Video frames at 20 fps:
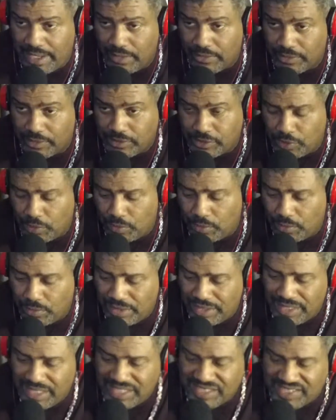health. So
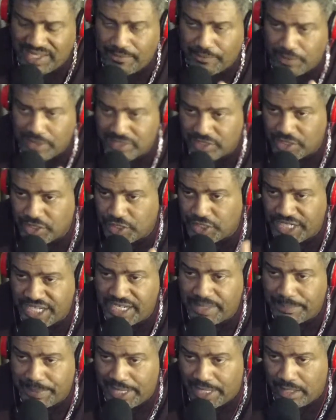say, for instance, you
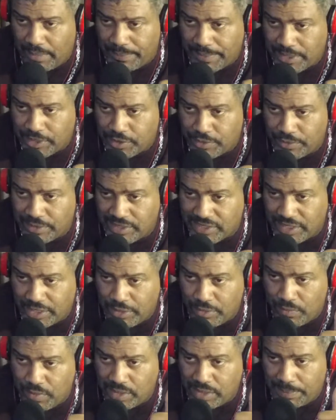didn't pick up insurance and
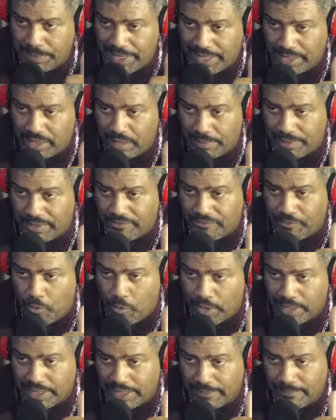you wanted to pick it up at
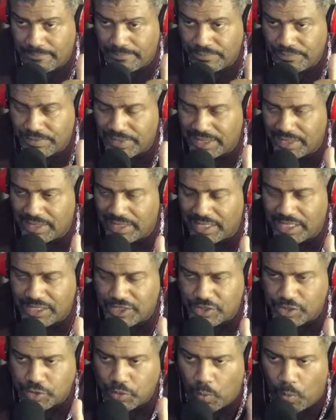40. Mm-hmm.
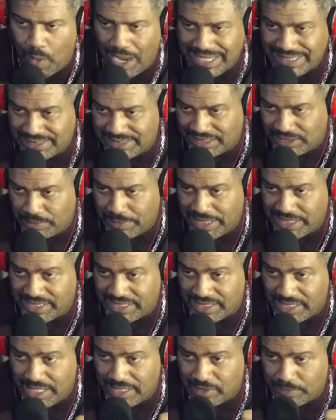It's twice as much
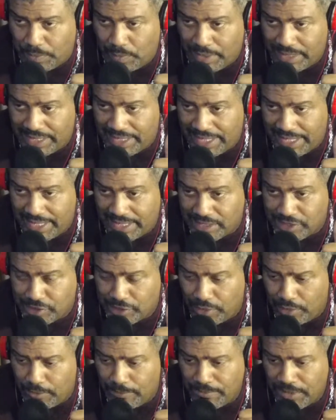at this point in age.
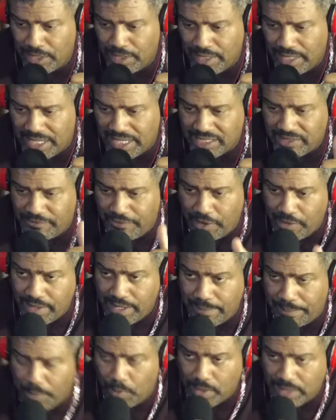So it's
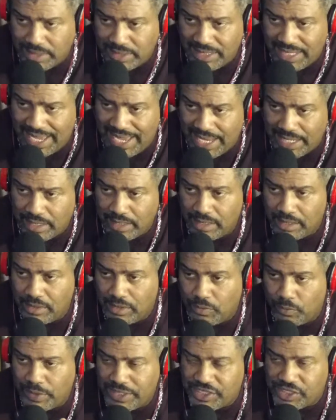very important that
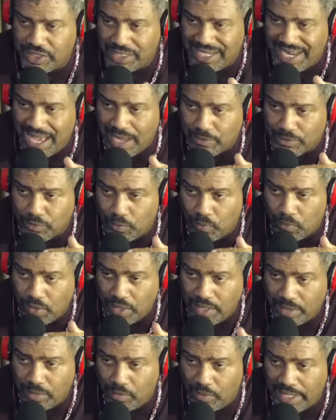we should not
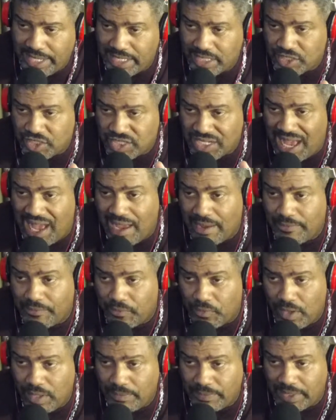run away and shy
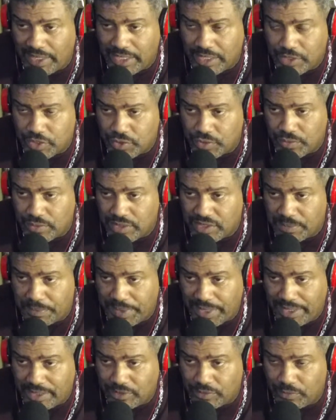from the insurance
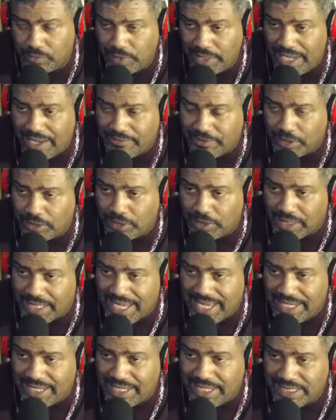piece. We have to look
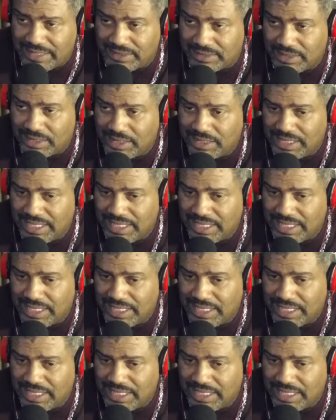at it as,